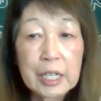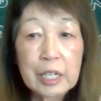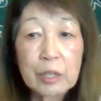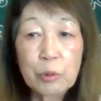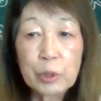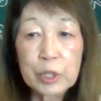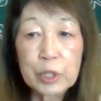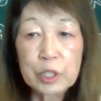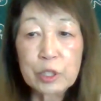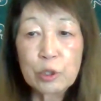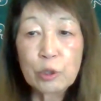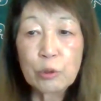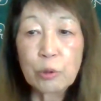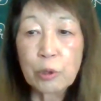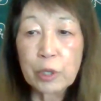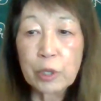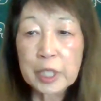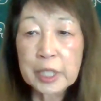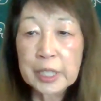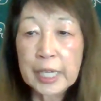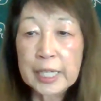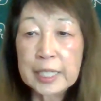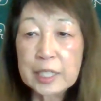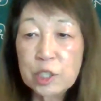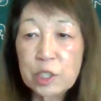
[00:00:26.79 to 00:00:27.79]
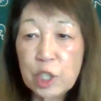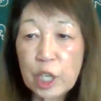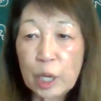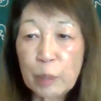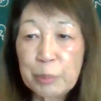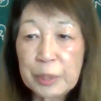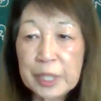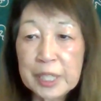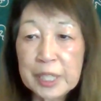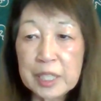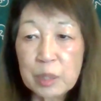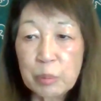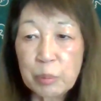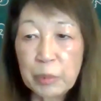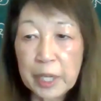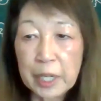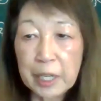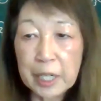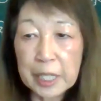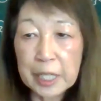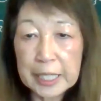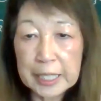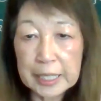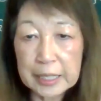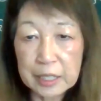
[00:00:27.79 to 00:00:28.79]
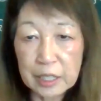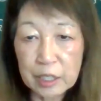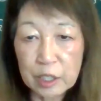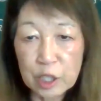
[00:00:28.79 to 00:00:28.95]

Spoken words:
was to organize Japanese Americans